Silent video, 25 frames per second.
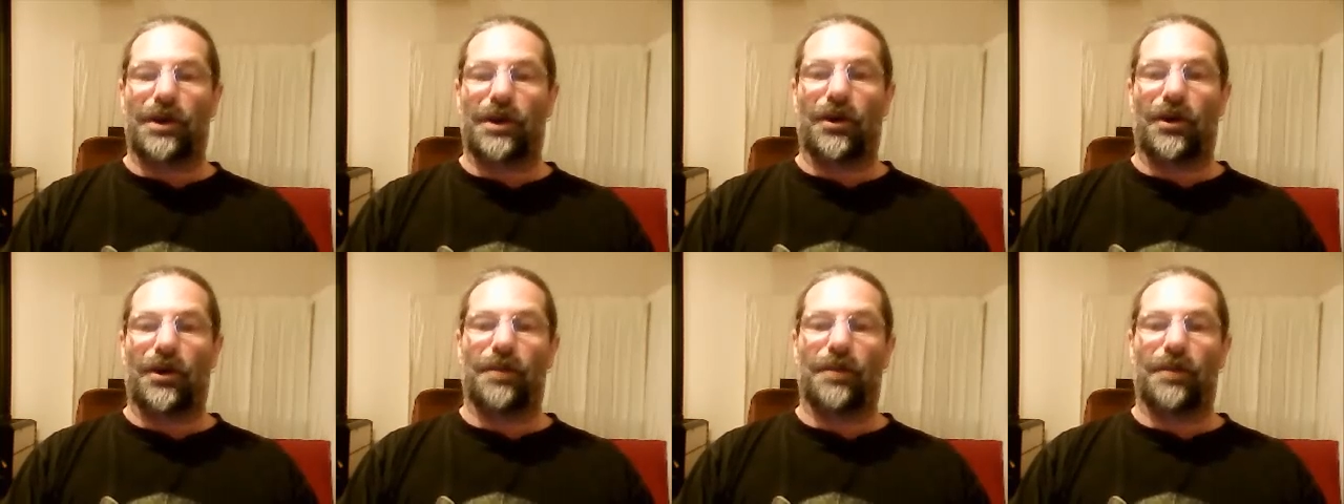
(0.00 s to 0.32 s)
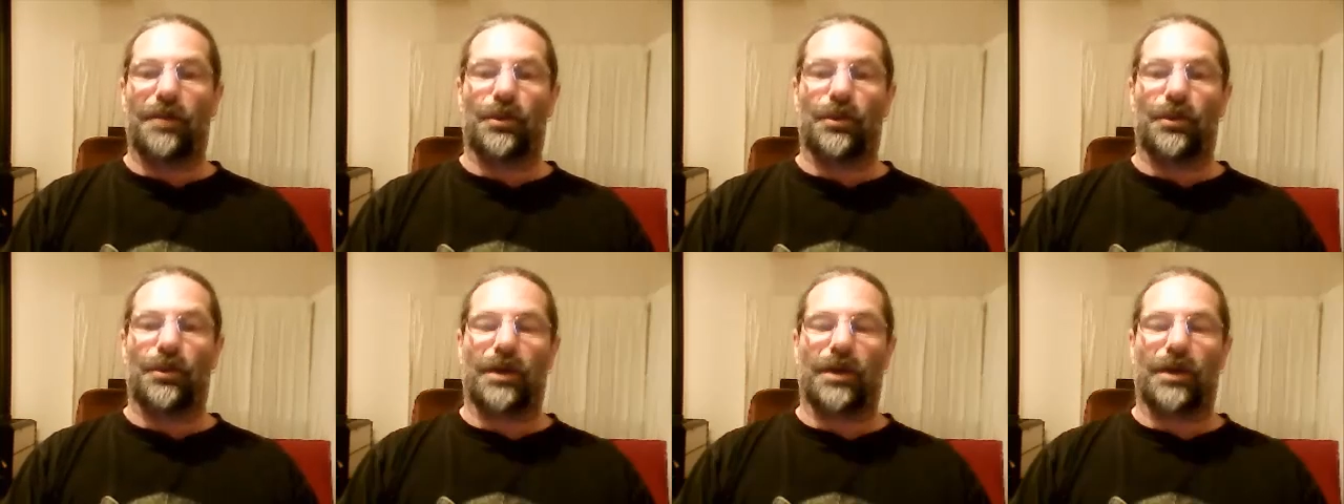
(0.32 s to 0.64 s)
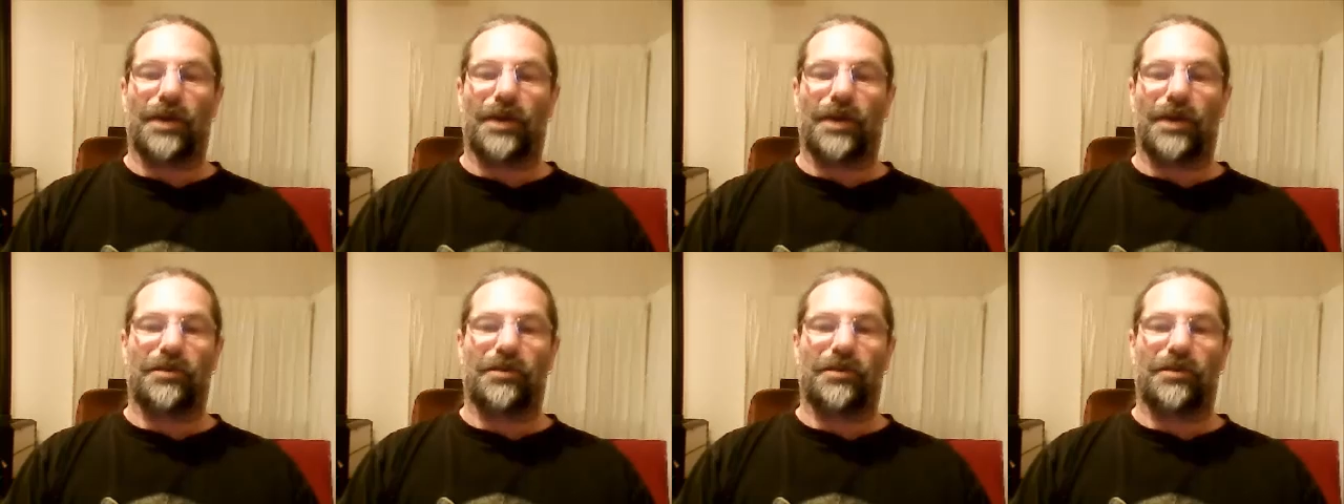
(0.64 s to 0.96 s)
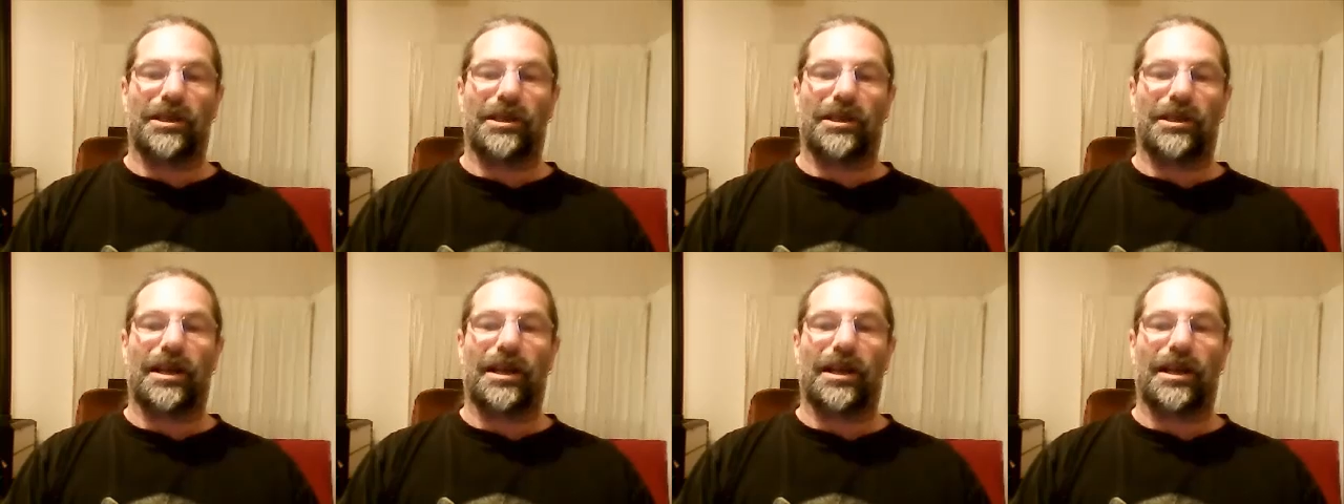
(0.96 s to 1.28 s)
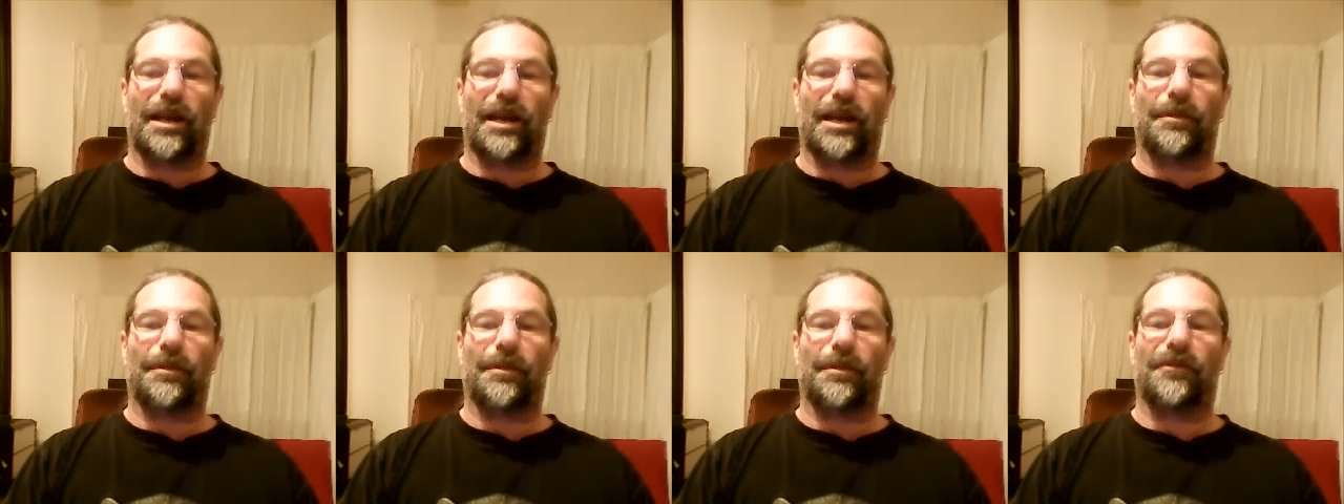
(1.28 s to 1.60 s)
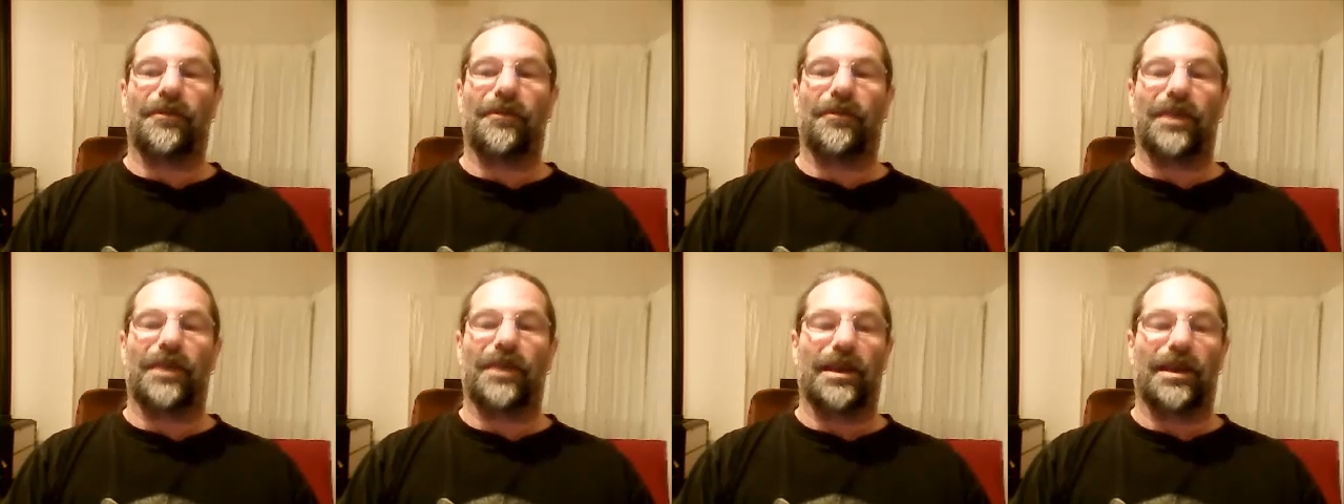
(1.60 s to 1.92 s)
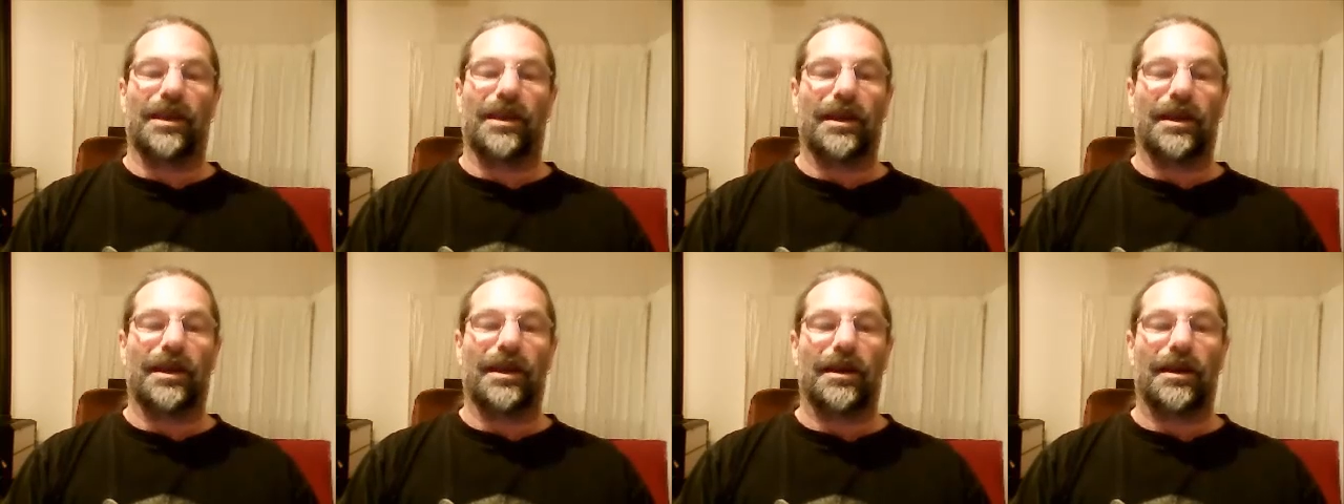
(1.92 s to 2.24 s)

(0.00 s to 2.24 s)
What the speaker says: I bought a Trinity clamping feed neck